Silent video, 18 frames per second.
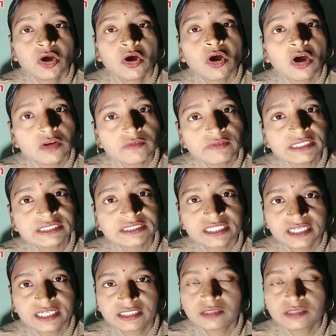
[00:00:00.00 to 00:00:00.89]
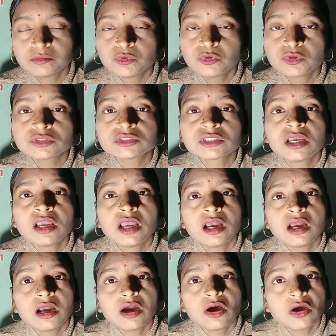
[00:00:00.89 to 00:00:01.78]
Always read the books
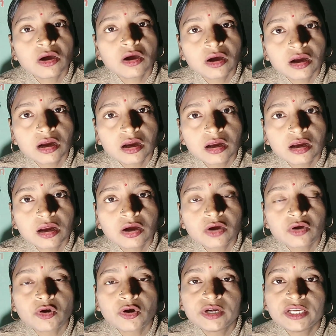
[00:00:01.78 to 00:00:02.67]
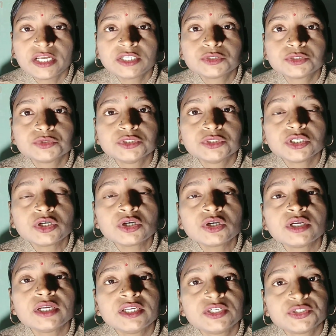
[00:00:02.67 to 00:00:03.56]
according to
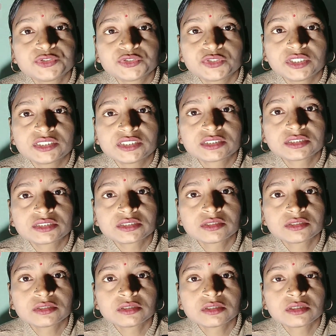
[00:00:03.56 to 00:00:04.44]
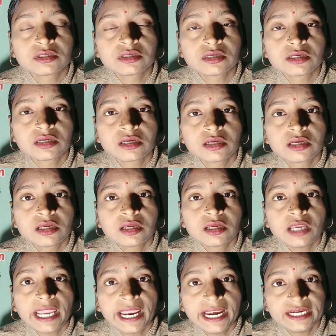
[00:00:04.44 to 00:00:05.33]
your interest.
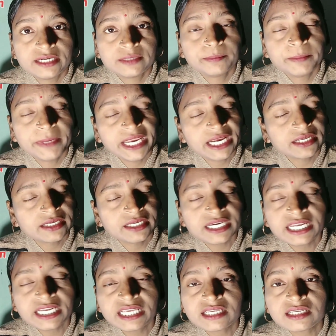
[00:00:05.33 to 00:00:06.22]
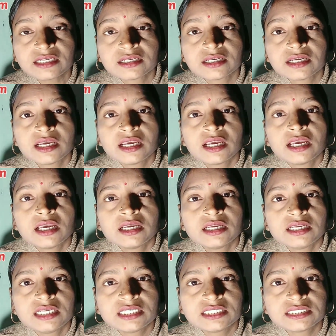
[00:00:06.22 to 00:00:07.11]
And make reading
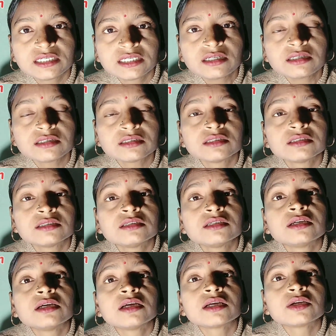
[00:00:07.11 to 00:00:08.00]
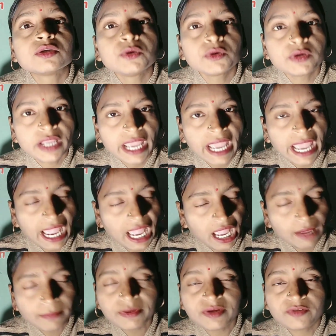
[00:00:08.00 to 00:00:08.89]
is a good
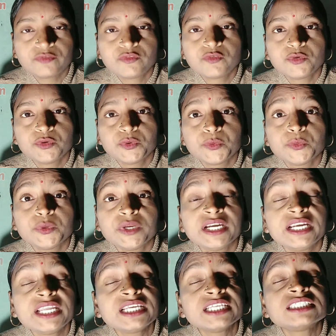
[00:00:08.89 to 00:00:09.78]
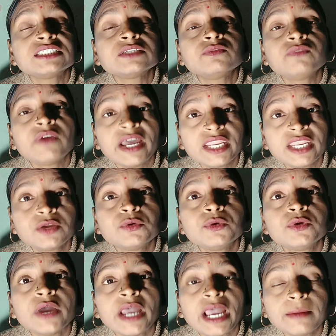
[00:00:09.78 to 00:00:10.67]
habit for you. Reading is a very
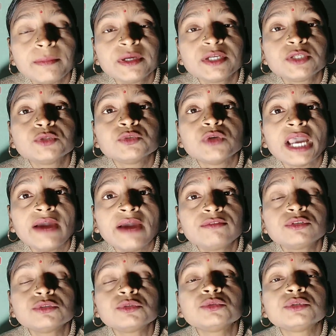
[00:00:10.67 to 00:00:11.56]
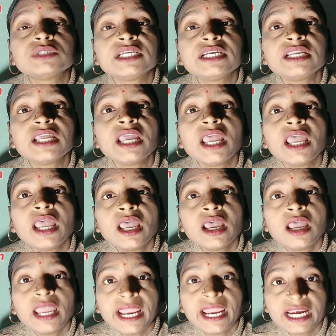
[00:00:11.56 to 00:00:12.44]
good habit. You have to read
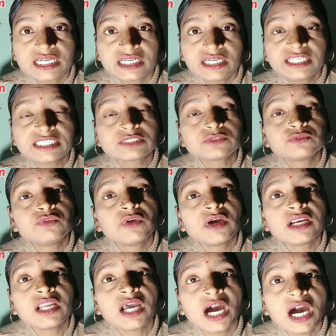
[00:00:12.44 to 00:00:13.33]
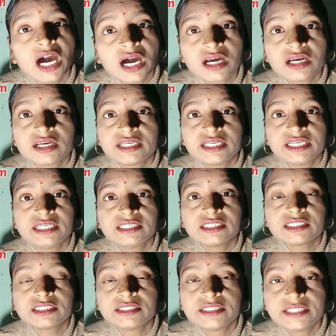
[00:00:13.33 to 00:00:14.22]
at least one hour
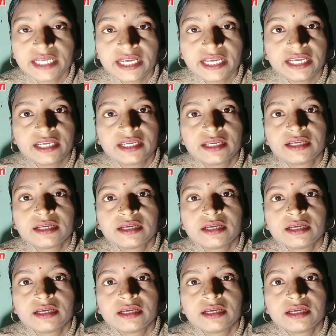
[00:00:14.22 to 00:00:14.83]
in a day.